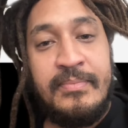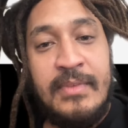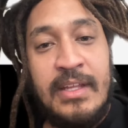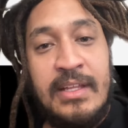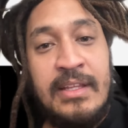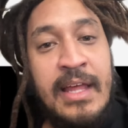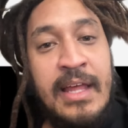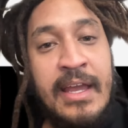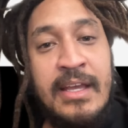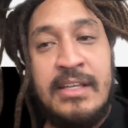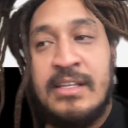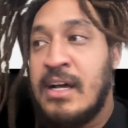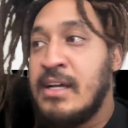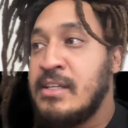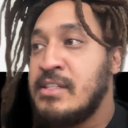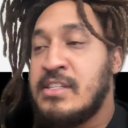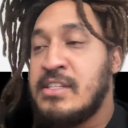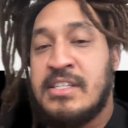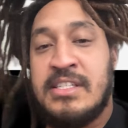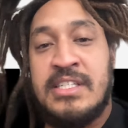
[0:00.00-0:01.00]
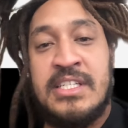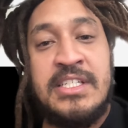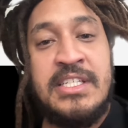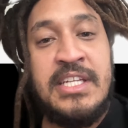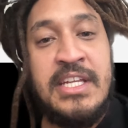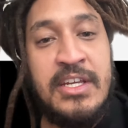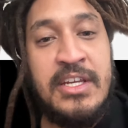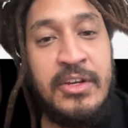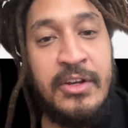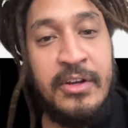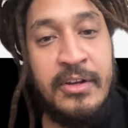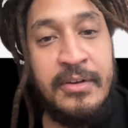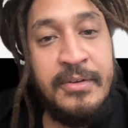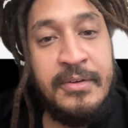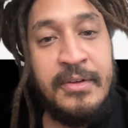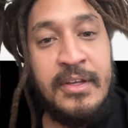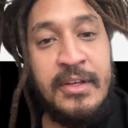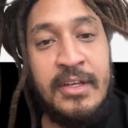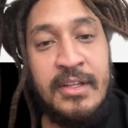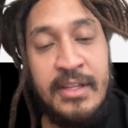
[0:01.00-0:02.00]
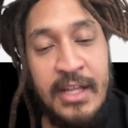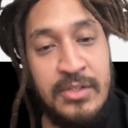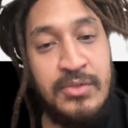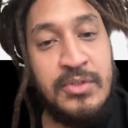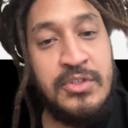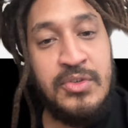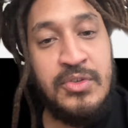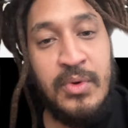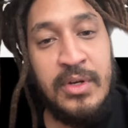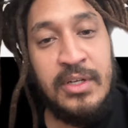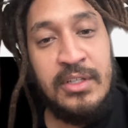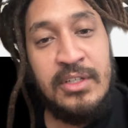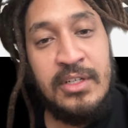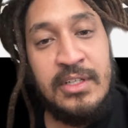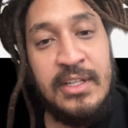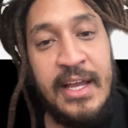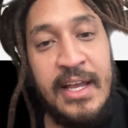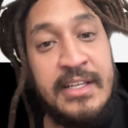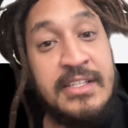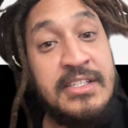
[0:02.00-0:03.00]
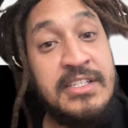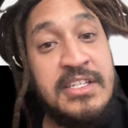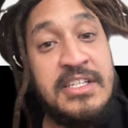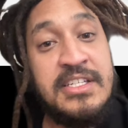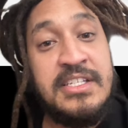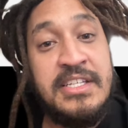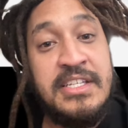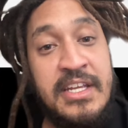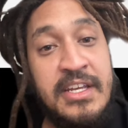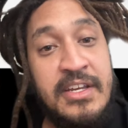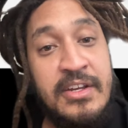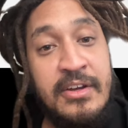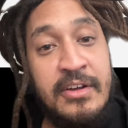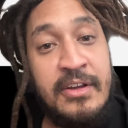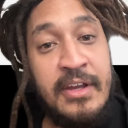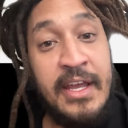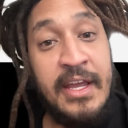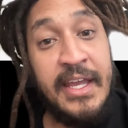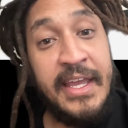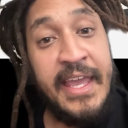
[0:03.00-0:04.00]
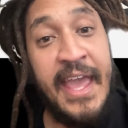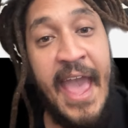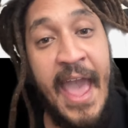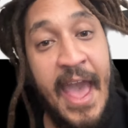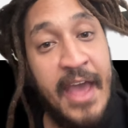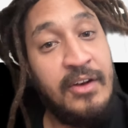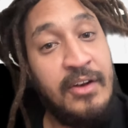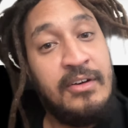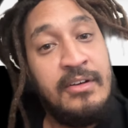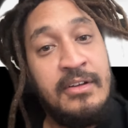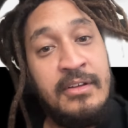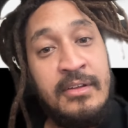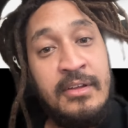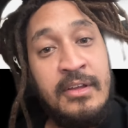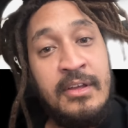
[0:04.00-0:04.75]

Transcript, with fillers: Like steer. That's what you want to look like? Steer? Cattle?